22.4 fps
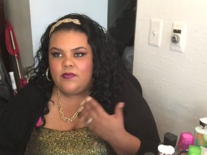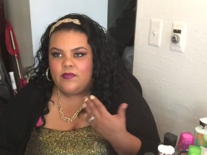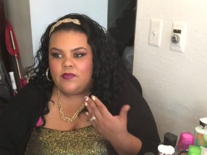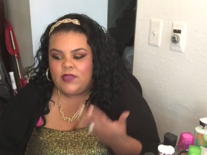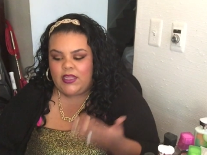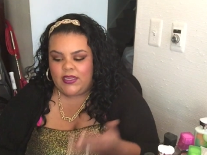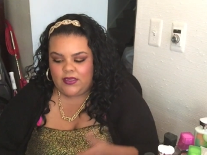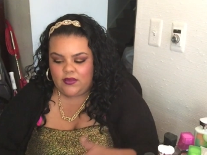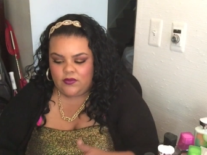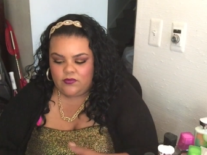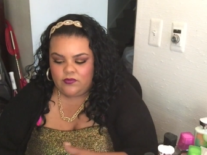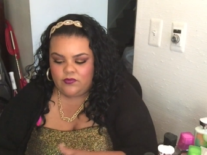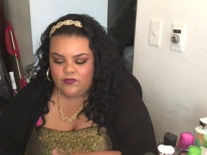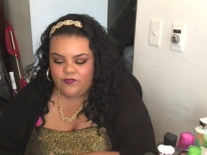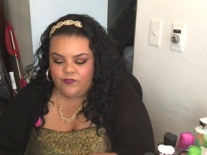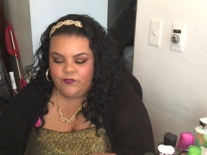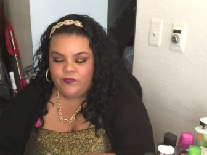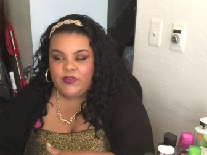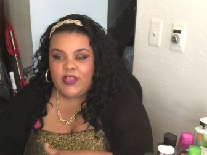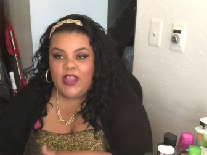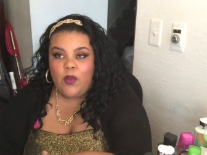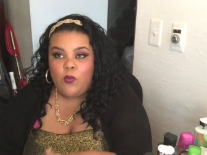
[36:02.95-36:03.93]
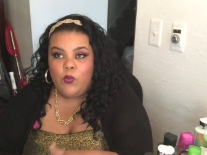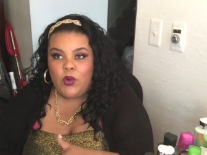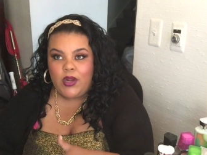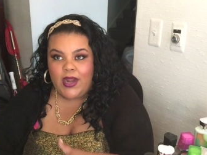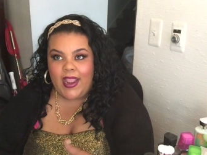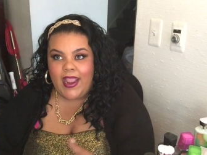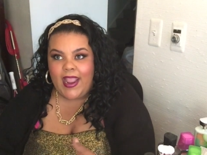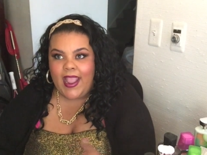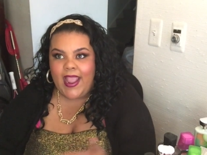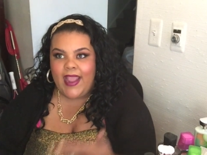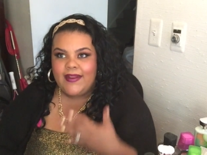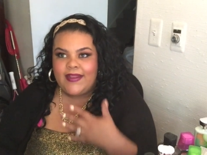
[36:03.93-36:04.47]
Like that what
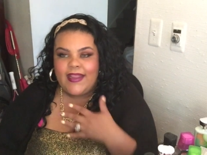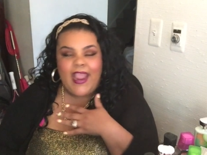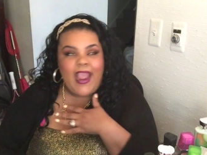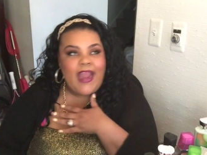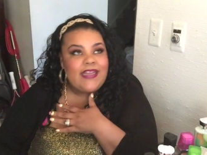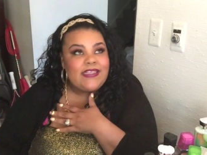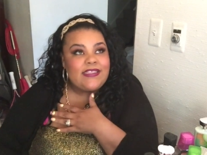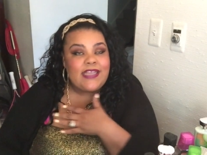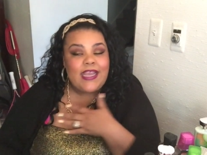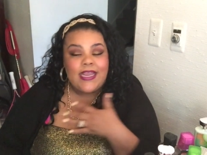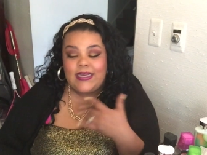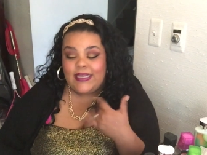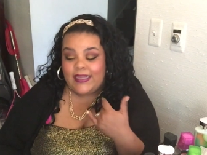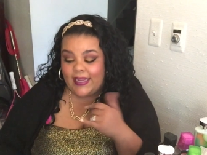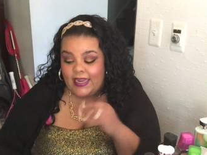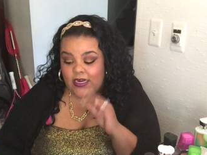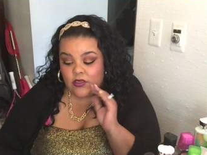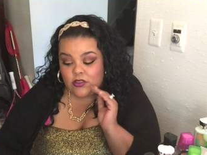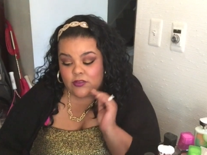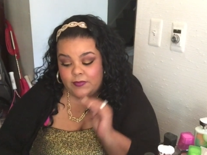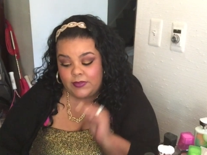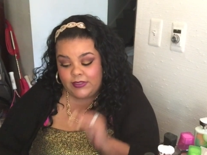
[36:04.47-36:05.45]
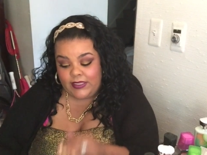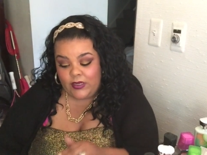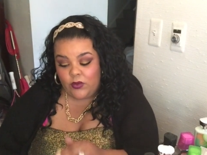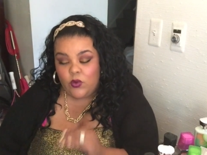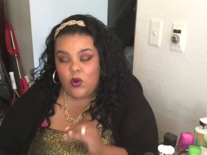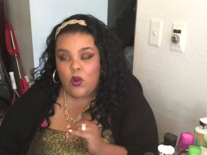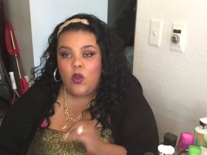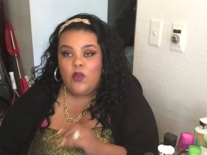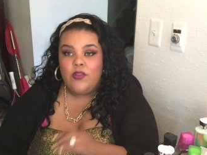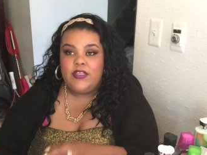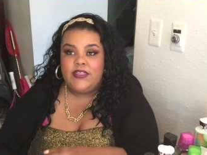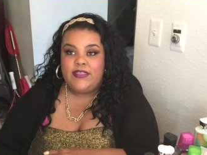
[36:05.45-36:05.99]
I had. They had a ton of candles, but they were
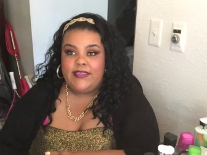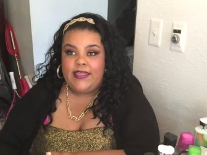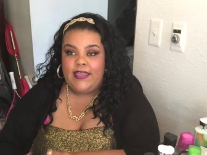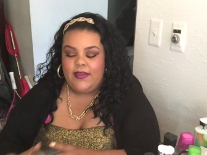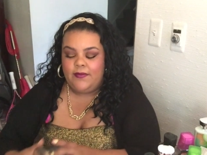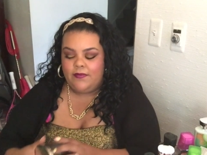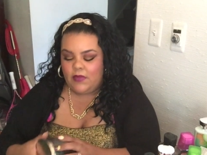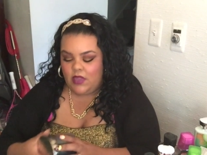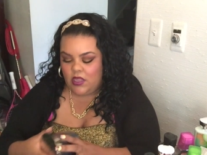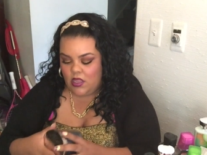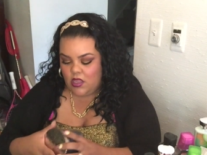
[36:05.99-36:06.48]
all the same.